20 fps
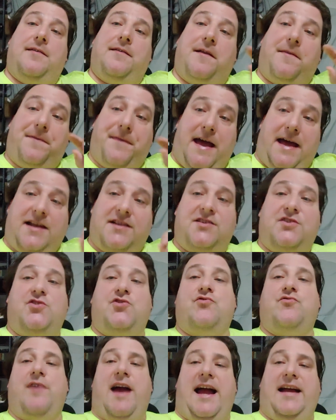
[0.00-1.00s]
that that is
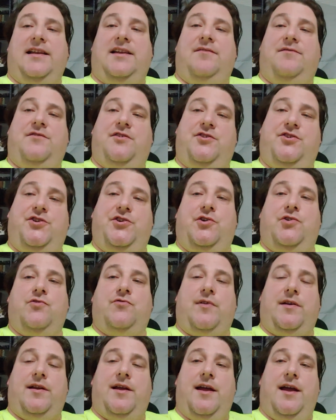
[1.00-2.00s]
attractive to
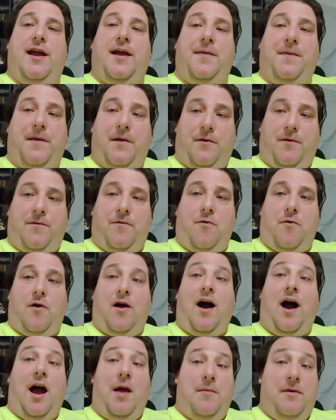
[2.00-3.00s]
children and
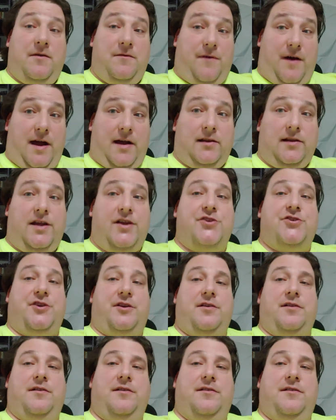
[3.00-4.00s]
therefore I'm in
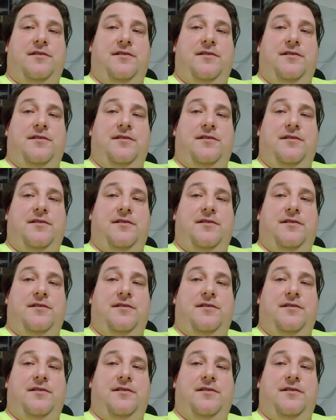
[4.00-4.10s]
violation.